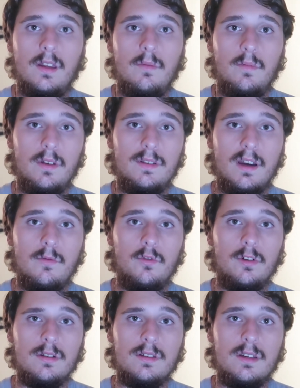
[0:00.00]
big time
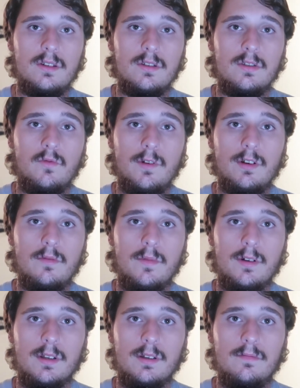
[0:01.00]
organizations want your
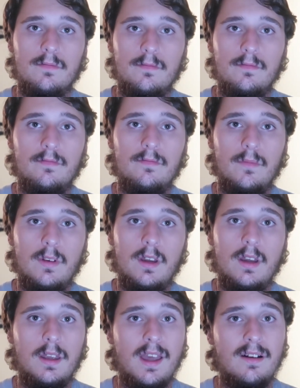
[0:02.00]
money.
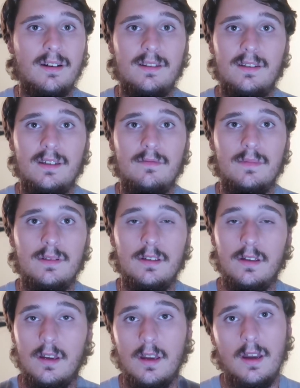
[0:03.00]
County teams,
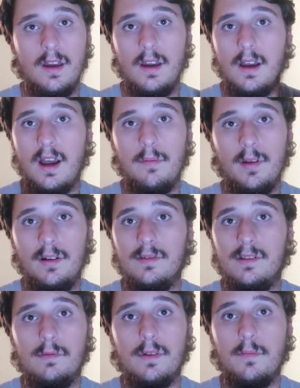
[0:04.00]
I played on
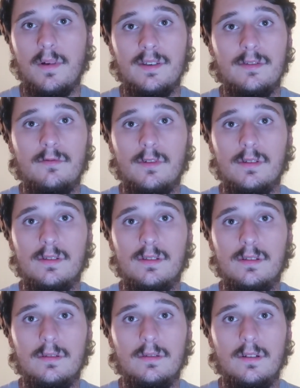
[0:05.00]
some of the best
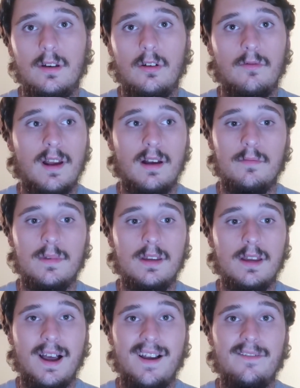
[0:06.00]
ones around
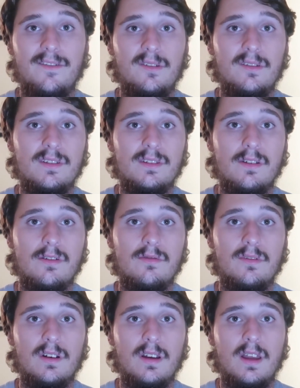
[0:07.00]
me. I feel as
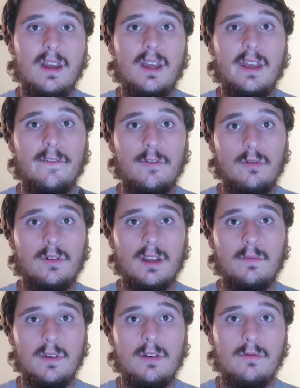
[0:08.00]
though if you were
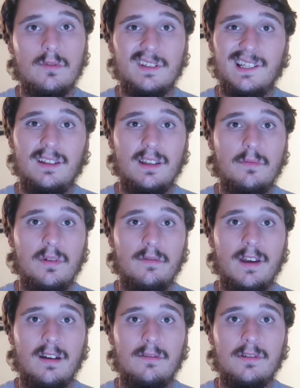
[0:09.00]
like me who is slightly above
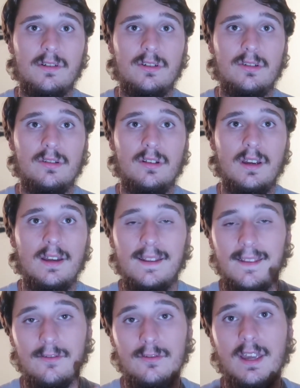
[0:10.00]
average,
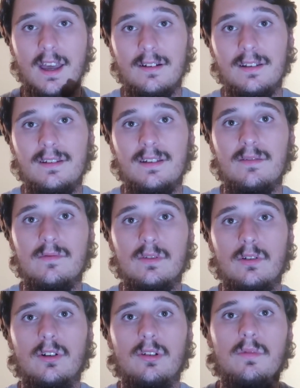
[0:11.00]
those county teams
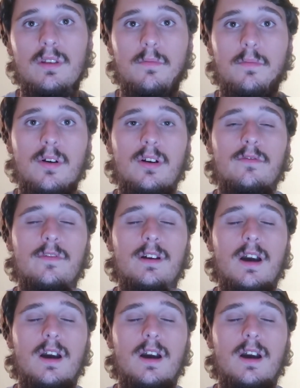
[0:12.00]
are going to be the perfect